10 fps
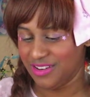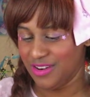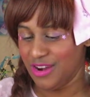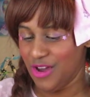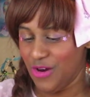
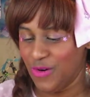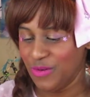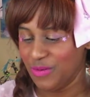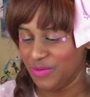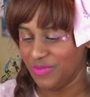
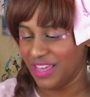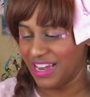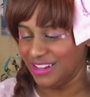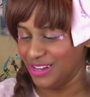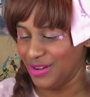No,
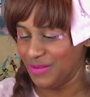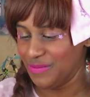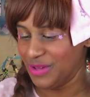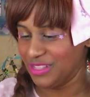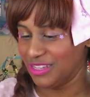I
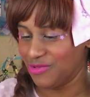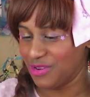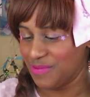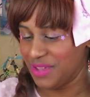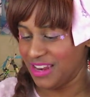don't. Melty
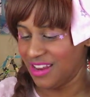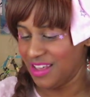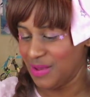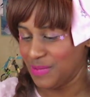ribbon,